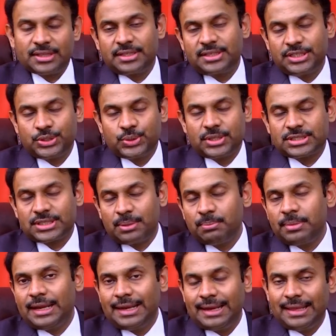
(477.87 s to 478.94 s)
the tissue has
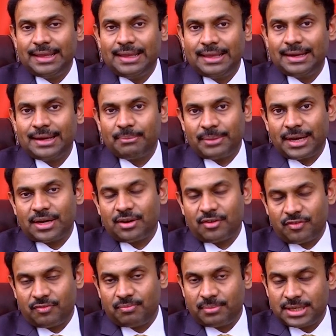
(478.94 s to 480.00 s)
completely healed in a matter
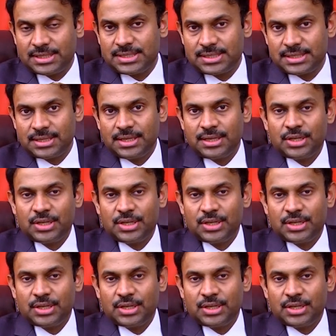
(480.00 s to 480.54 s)
of months.